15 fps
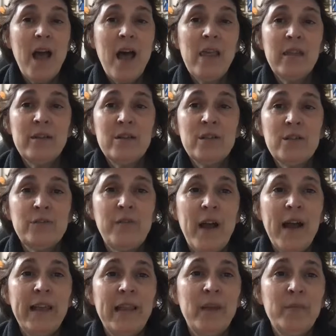others
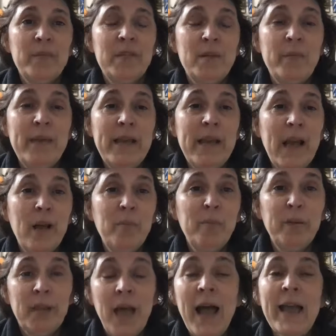find them to be a
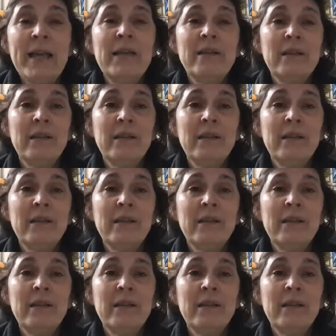blight